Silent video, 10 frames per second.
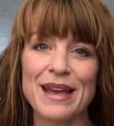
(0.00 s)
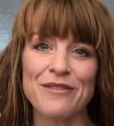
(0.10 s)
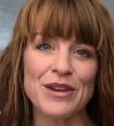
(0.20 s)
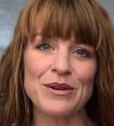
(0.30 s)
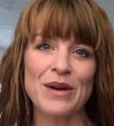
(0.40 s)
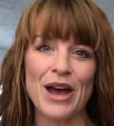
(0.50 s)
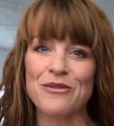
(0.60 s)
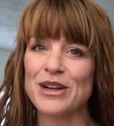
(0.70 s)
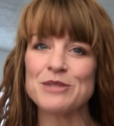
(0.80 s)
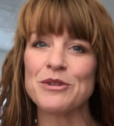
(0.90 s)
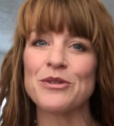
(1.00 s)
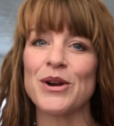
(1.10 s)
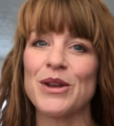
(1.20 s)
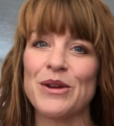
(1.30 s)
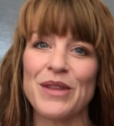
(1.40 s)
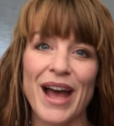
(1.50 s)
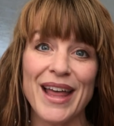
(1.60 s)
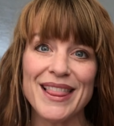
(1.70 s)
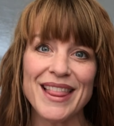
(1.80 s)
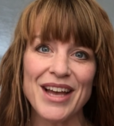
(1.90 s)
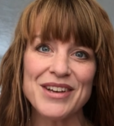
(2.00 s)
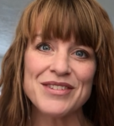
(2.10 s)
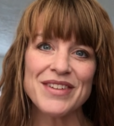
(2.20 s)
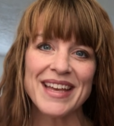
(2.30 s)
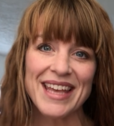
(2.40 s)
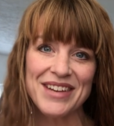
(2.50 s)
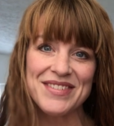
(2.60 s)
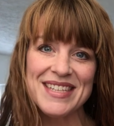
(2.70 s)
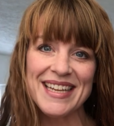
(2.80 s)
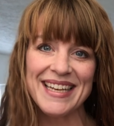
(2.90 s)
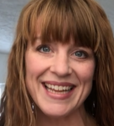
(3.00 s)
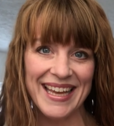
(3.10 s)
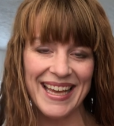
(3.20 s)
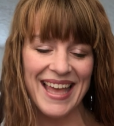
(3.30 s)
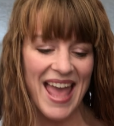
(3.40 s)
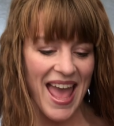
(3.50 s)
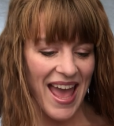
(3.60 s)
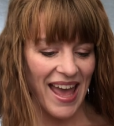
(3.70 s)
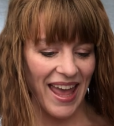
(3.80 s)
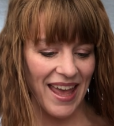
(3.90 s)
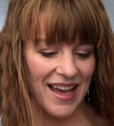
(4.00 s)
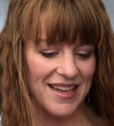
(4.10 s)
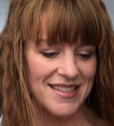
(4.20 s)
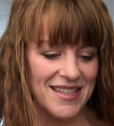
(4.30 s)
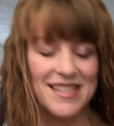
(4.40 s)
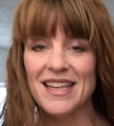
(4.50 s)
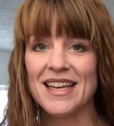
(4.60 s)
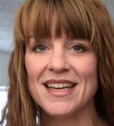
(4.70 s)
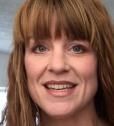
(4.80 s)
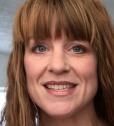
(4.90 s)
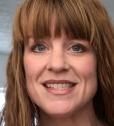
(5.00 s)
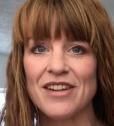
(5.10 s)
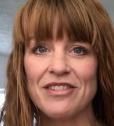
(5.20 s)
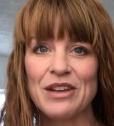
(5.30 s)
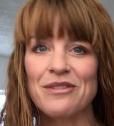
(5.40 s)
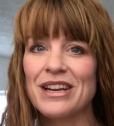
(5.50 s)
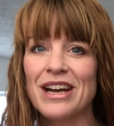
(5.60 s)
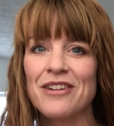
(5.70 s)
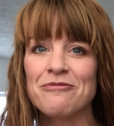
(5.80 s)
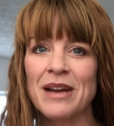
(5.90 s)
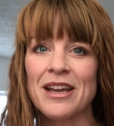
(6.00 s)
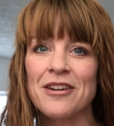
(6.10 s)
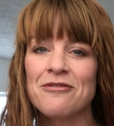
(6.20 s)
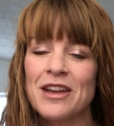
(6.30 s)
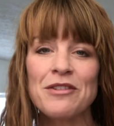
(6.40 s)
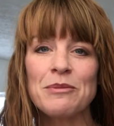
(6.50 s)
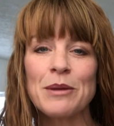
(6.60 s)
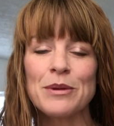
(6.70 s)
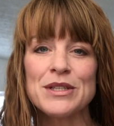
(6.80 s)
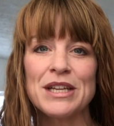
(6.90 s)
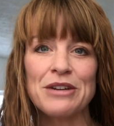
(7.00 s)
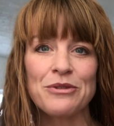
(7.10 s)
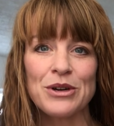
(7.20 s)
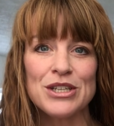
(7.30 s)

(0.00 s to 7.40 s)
If you have watched before, you know that I love gift knitting, and Tina is definitely one of my favorite people to knit for.